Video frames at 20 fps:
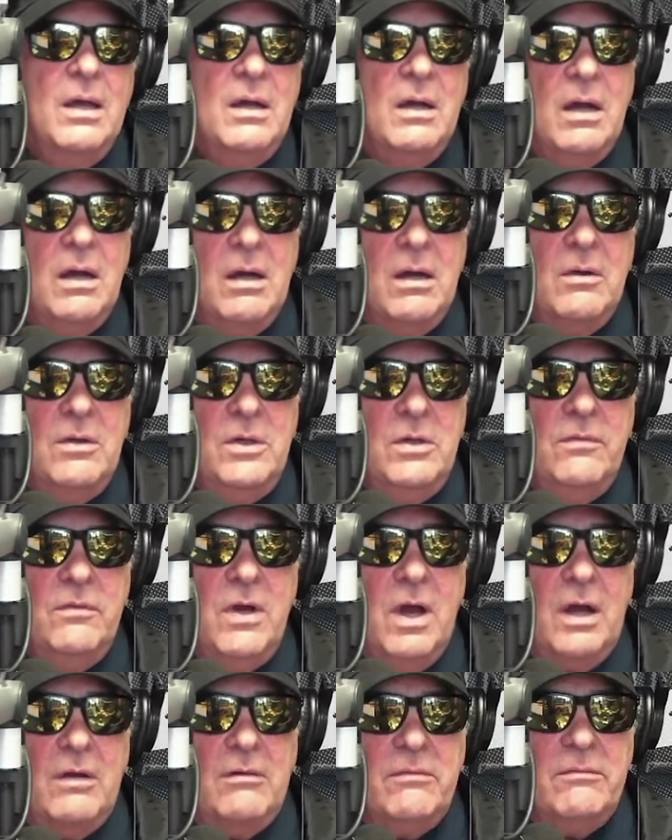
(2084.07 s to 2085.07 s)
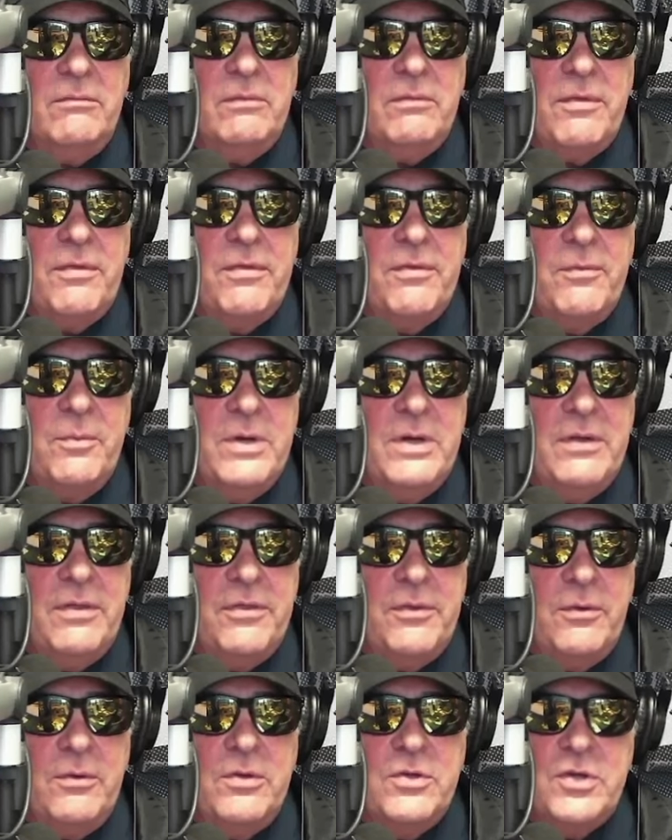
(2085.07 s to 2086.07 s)
now you've got
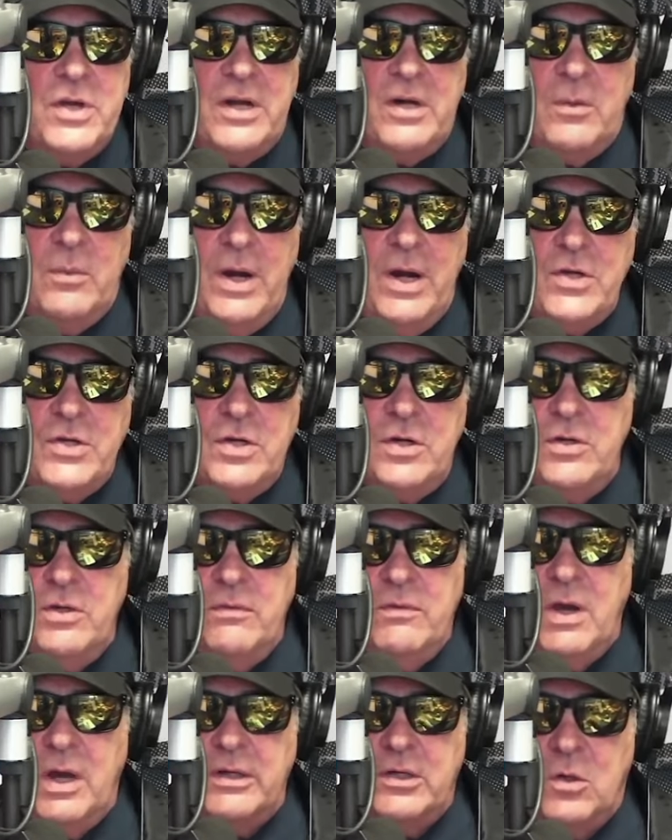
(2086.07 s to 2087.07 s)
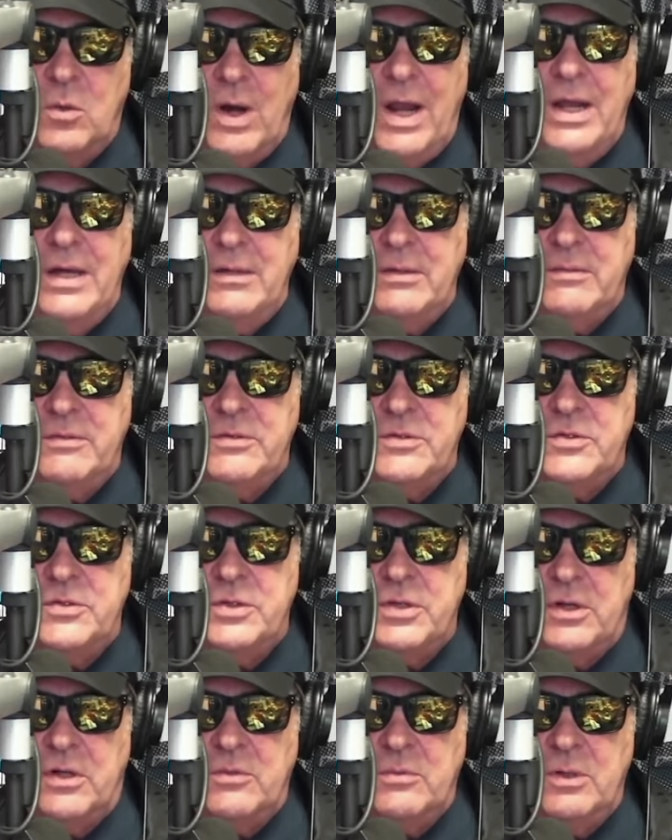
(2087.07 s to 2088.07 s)
third generation. You've got
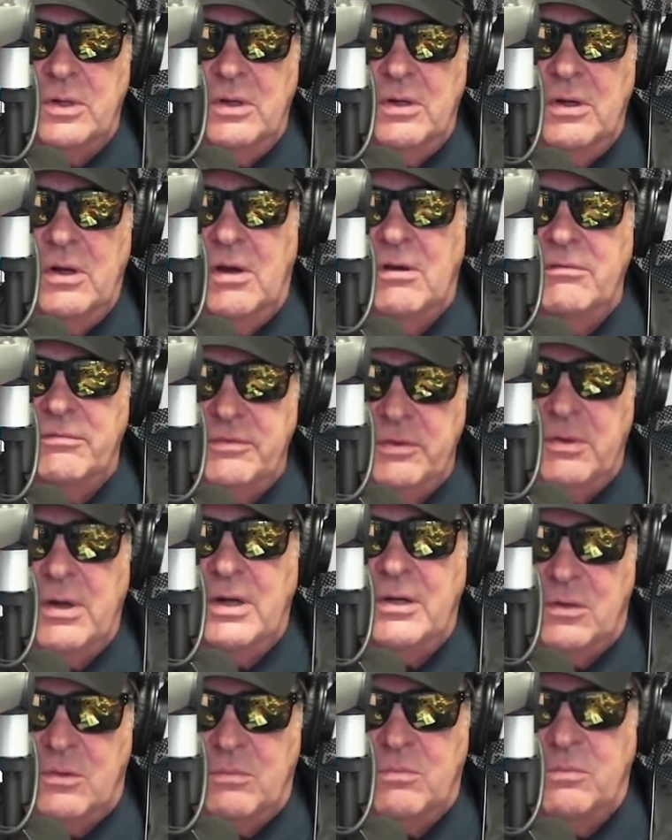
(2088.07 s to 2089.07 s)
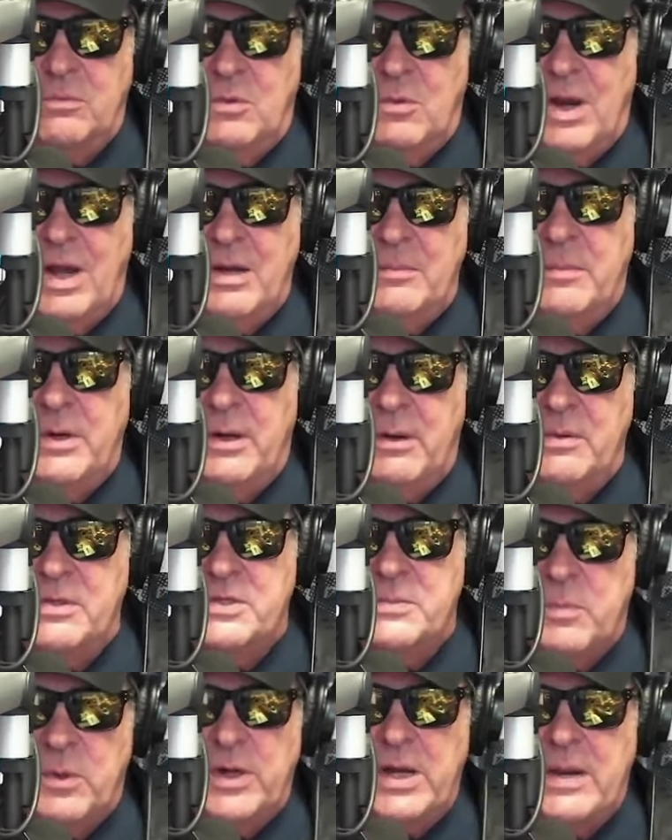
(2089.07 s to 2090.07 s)
grandchildren of. You've got
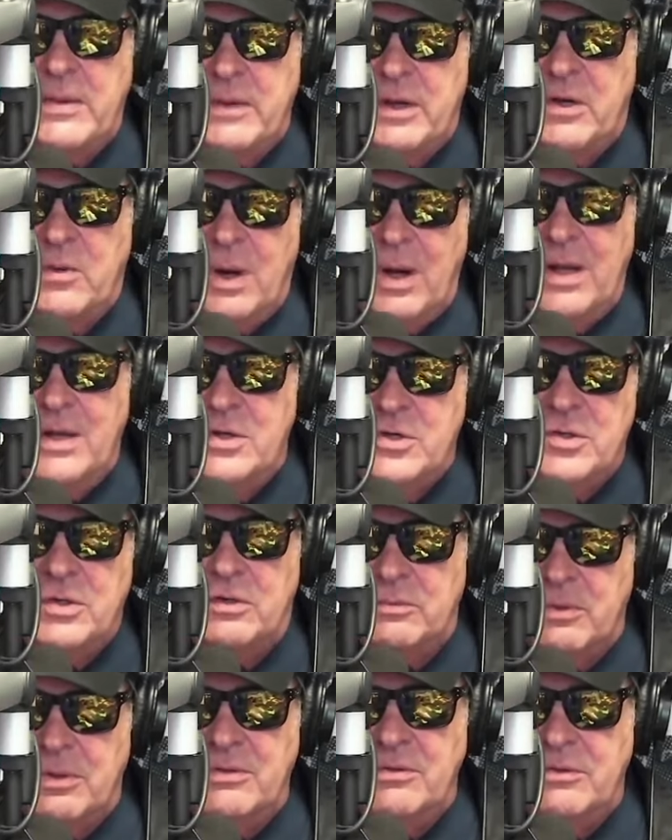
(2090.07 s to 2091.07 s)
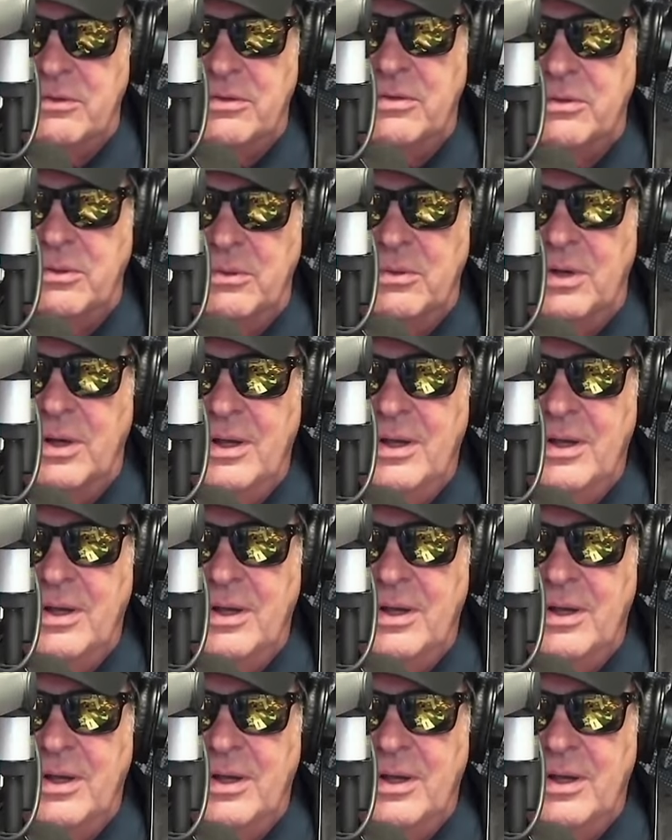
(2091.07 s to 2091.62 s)
grandparents bringing their grandchildren to